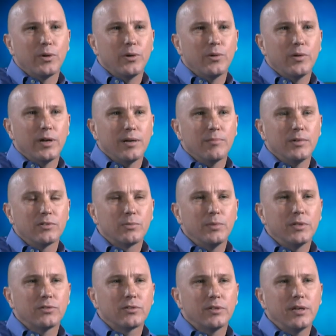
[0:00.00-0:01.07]
program that's
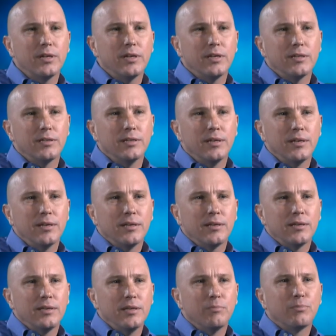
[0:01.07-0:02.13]
been studying
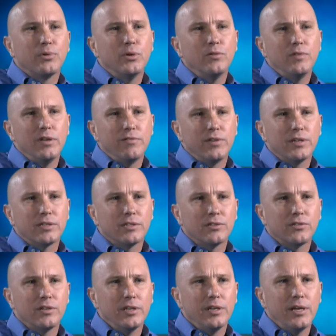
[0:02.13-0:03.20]
improved
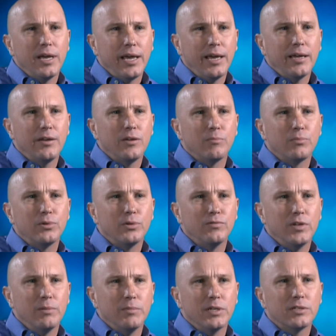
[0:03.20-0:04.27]
efficiency and
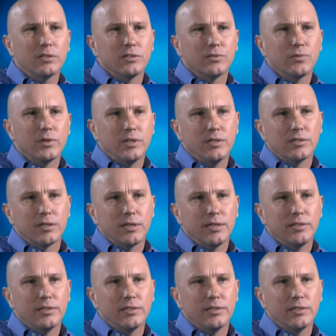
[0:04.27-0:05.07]
improved emissions for diesel